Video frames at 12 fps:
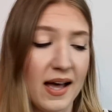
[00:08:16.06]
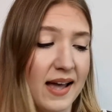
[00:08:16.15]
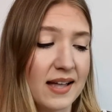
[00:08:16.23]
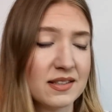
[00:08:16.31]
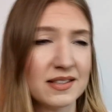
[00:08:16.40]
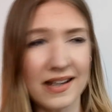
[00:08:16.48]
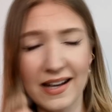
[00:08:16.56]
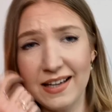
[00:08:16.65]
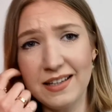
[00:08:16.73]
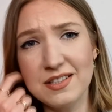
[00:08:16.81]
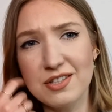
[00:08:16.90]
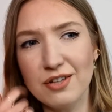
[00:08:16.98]
and
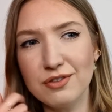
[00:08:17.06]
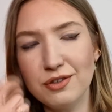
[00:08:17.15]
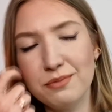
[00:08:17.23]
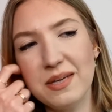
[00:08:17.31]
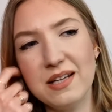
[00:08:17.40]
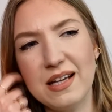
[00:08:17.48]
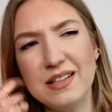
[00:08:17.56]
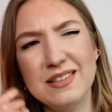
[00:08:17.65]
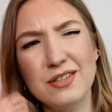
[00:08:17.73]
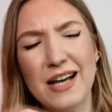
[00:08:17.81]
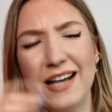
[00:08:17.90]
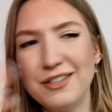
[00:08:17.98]
I thought
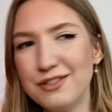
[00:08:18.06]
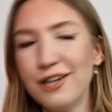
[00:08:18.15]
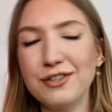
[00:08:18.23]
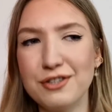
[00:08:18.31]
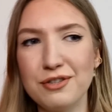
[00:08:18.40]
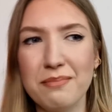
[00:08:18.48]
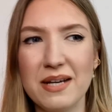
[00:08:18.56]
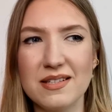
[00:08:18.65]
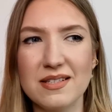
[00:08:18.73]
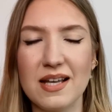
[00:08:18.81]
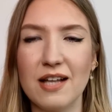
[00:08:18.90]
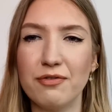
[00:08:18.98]
to
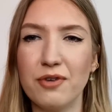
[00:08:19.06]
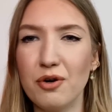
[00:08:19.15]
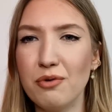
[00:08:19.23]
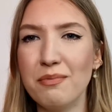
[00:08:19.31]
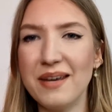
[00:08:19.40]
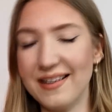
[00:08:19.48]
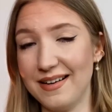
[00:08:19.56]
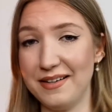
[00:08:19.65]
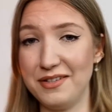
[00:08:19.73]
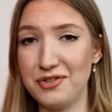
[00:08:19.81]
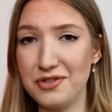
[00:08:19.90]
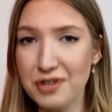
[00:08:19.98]
myself, oh my
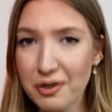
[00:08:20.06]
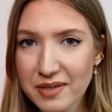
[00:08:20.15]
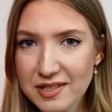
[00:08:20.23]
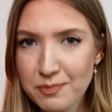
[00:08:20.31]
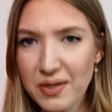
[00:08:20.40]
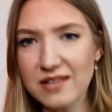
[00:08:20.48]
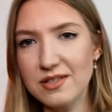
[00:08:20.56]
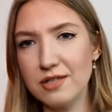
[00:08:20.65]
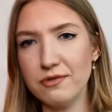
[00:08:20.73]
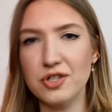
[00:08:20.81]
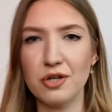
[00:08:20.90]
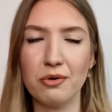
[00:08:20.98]
god, it's so
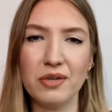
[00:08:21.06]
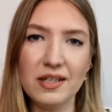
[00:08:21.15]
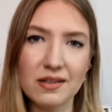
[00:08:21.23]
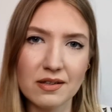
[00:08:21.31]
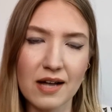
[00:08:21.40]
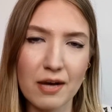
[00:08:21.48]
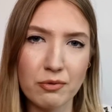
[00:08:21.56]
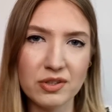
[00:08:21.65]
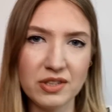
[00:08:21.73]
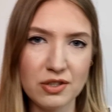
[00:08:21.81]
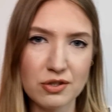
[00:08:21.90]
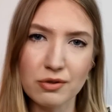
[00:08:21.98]
expensive. So either I
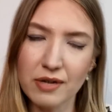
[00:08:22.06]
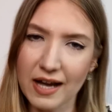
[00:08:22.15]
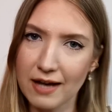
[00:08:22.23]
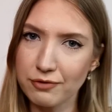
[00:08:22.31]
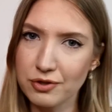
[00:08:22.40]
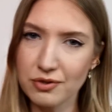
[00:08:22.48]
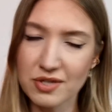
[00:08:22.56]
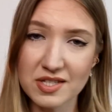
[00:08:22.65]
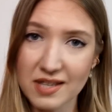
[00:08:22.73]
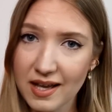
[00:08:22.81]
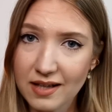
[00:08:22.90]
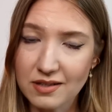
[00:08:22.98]
will need to have to
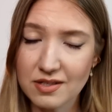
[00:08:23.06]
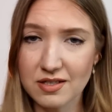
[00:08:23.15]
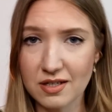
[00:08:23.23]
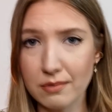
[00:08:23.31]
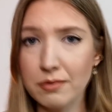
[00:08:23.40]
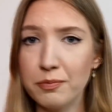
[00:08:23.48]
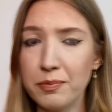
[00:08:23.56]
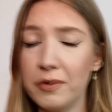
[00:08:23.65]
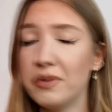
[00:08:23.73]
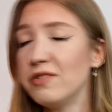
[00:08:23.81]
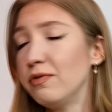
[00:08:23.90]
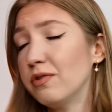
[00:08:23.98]
sell some of
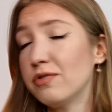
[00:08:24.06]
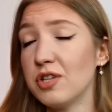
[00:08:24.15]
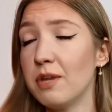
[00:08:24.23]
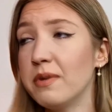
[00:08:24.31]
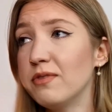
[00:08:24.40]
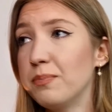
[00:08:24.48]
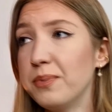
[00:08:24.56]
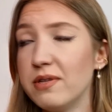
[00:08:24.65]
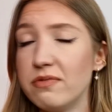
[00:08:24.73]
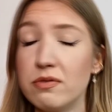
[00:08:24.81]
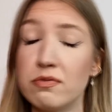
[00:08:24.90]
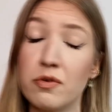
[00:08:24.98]
the
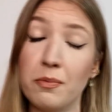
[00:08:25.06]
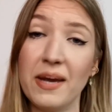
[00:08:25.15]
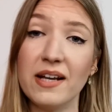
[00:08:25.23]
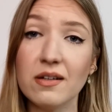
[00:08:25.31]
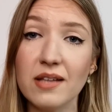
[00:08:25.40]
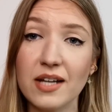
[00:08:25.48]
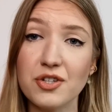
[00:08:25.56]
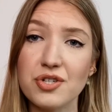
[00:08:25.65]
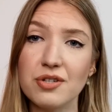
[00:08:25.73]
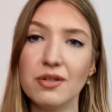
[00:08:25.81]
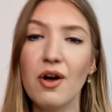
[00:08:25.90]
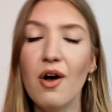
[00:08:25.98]
perfumes from my
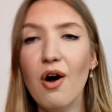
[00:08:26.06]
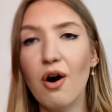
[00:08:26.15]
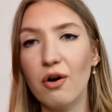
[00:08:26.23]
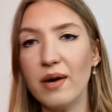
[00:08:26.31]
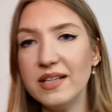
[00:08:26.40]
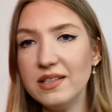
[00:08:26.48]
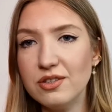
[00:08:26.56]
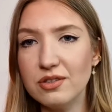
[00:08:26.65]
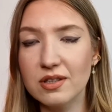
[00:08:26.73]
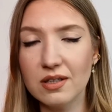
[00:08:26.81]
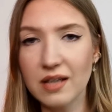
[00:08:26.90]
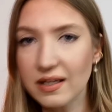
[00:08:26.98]
collection, or I need
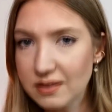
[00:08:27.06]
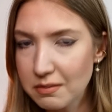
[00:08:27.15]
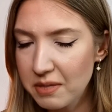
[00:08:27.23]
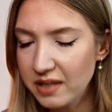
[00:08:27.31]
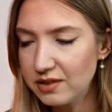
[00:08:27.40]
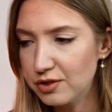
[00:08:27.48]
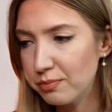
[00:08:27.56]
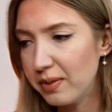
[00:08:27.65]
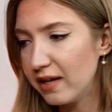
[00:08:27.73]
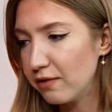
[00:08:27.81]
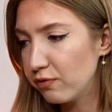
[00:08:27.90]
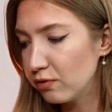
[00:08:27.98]
to collect the money to
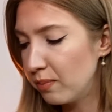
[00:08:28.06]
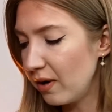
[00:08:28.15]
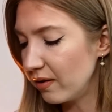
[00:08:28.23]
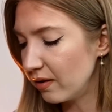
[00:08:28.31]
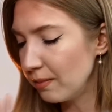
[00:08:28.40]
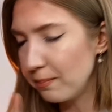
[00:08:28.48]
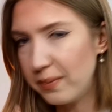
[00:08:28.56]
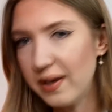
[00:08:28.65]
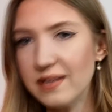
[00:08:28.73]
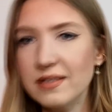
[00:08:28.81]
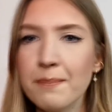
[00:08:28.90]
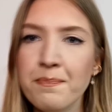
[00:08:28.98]
buy a full bottle.
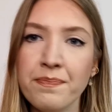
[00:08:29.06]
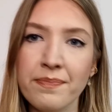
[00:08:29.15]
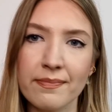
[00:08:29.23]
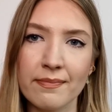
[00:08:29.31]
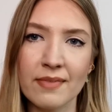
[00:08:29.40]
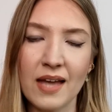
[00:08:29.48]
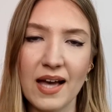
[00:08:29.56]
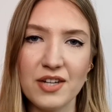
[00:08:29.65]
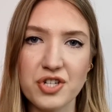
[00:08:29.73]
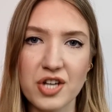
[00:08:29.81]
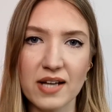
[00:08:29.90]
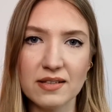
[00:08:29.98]
But
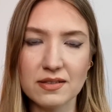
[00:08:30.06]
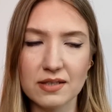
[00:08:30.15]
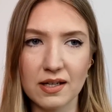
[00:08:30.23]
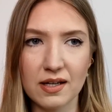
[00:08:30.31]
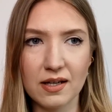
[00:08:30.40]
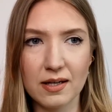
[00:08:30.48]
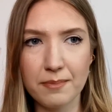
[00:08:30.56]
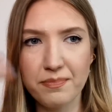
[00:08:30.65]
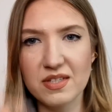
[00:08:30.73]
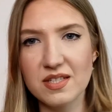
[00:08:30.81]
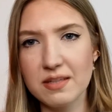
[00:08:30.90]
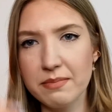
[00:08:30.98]
I checked
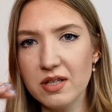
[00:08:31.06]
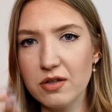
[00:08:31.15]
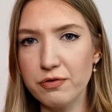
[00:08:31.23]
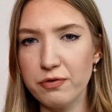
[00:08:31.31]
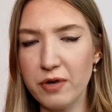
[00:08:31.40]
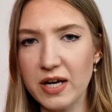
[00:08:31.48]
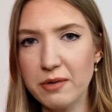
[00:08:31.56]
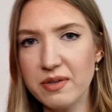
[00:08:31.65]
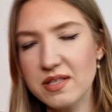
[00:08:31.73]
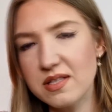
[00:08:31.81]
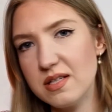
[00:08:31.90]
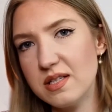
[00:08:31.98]
the similar
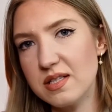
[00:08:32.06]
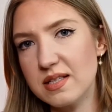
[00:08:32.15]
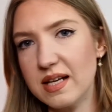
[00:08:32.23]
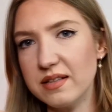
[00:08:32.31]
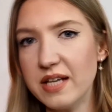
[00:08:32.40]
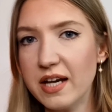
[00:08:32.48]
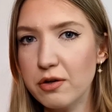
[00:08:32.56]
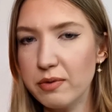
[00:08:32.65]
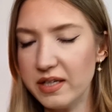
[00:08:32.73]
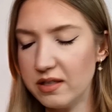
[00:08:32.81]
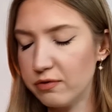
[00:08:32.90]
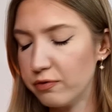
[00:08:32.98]
fragrances
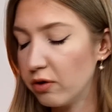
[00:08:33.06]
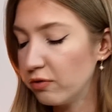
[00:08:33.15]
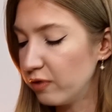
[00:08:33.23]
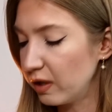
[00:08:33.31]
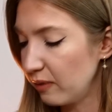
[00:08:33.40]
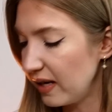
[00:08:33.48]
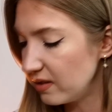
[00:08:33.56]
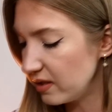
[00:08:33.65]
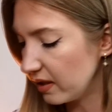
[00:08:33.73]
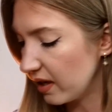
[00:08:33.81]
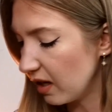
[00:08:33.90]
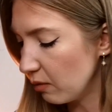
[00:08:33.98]
category on
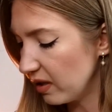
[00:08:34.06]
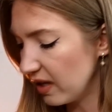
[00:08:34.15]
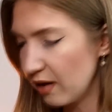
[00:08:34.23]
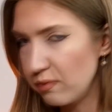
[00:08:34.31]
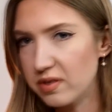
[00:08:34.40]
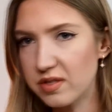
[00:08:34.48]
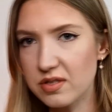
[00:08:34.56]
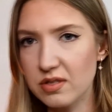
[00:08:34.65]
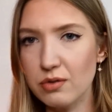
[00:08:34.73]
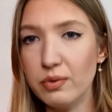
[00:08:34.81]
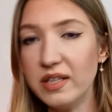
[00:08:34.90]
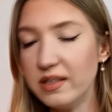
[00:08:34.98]
Fragrantica when I was
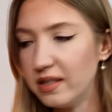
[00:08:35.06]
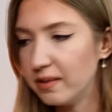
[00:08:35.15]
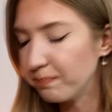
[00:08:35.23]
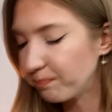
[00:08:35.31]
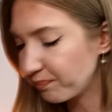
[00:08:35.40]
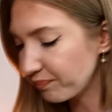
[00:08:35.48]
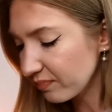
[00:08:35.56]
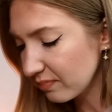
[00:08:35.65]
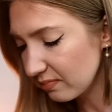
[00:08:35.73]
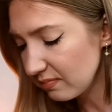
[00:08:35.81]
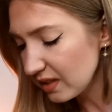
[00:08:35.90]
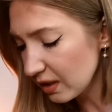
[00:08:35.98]
reading
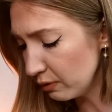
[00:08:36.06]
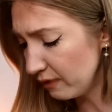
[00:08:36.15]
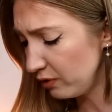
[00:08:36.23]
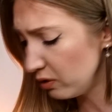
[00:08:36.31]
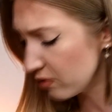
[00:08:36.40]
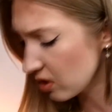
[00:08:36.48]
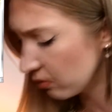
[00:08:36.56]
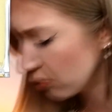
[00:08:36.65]
reviews of